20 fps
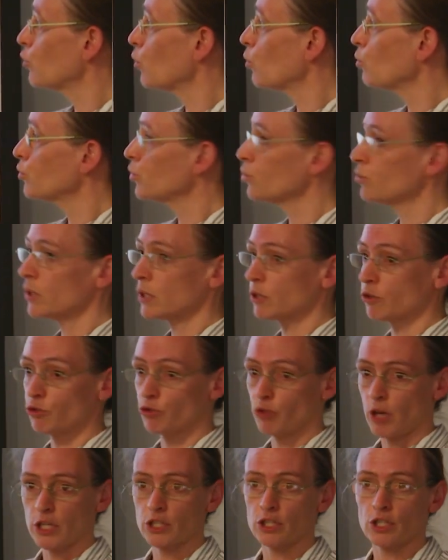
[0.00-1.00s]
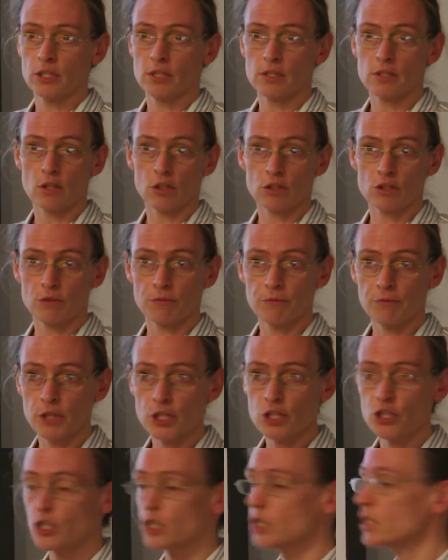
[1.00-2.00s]
told you, the contraction is not
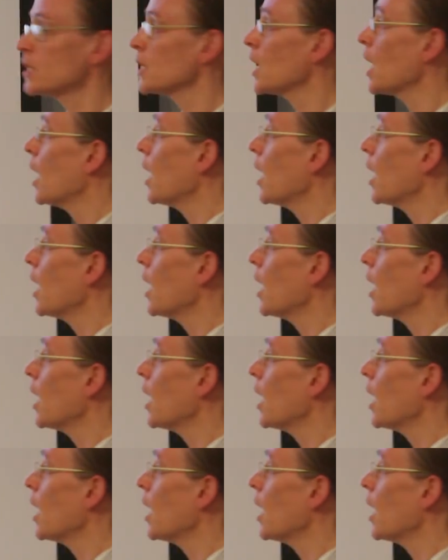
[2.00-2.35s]
sufficient.